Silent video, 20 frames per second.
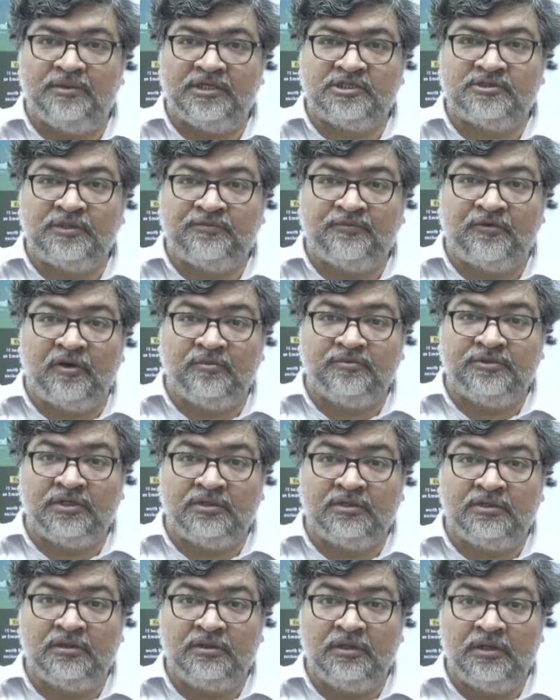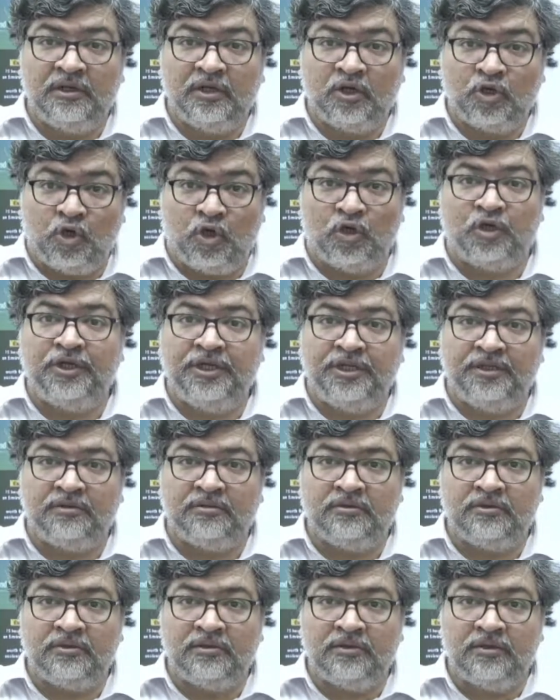They form the colony
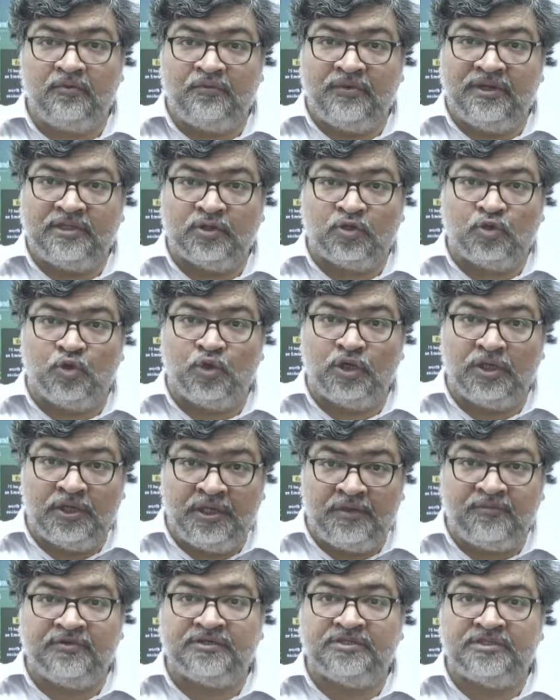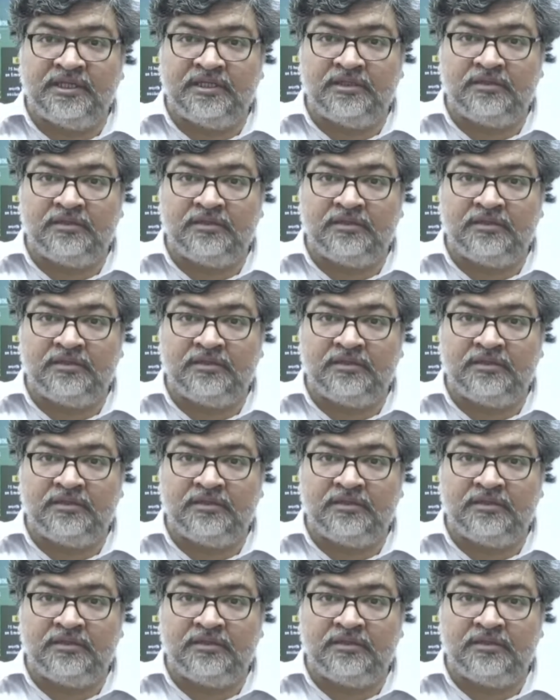where the coral reef is there.